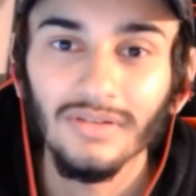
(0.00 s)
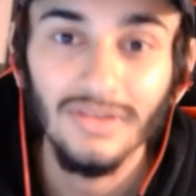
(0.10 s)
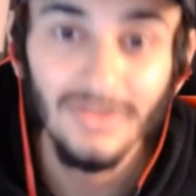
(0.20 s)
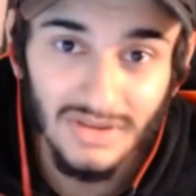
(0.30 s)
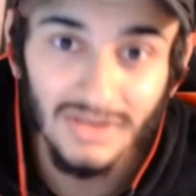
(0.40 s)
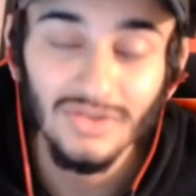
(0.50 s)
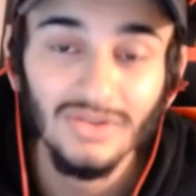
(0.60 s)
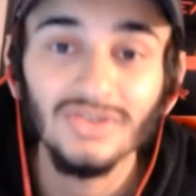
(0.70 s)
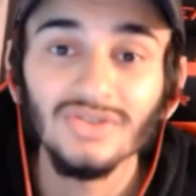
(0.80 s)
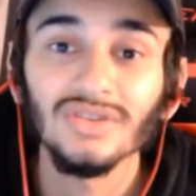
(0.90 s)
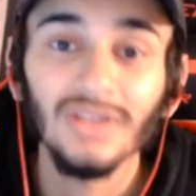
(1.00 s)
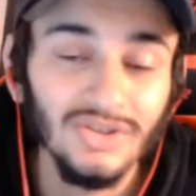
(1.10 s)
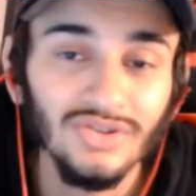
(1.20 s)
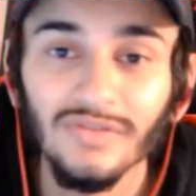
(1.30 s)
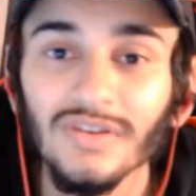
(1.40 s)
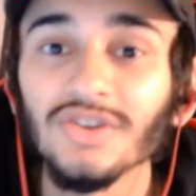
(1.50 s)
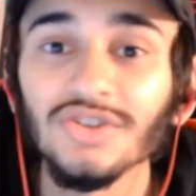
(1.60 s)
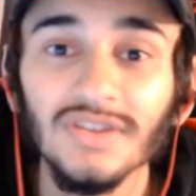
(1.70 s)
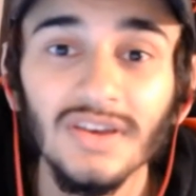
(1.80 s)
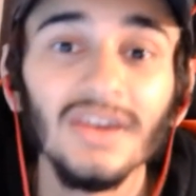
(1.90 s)
You can just clench your
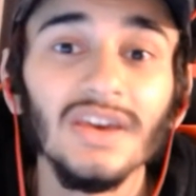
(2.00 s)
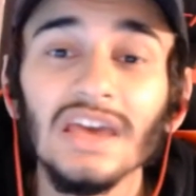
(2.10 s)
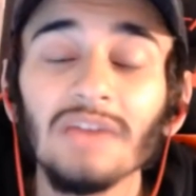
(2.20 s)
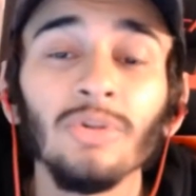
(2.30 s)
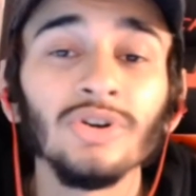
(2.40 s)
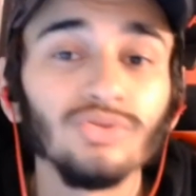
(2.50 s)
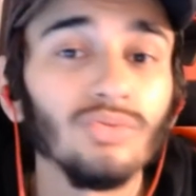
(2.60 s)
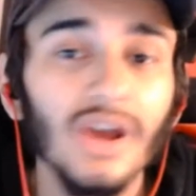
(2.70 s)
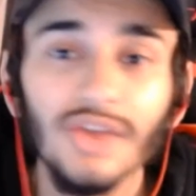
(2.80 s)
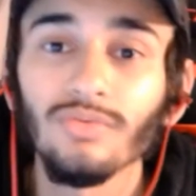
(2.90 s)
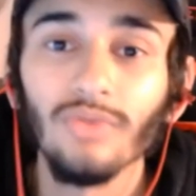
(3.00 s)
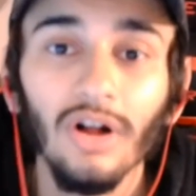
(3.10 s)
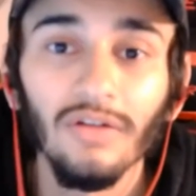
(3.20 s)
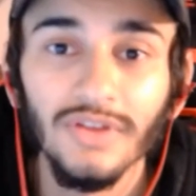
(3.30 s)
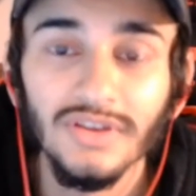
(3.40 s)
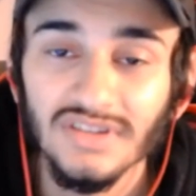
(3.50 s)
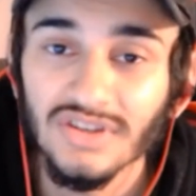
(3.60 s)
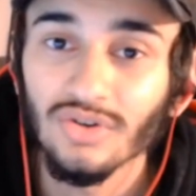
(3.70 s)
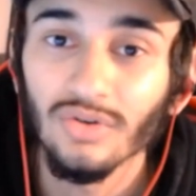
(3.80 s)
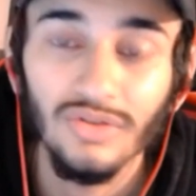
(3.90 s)
fist and punch right through all of this, and
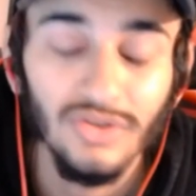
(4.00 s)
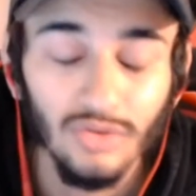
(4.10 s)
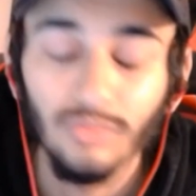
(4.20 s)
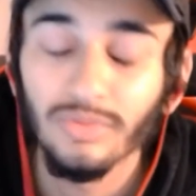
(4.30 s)
you'll be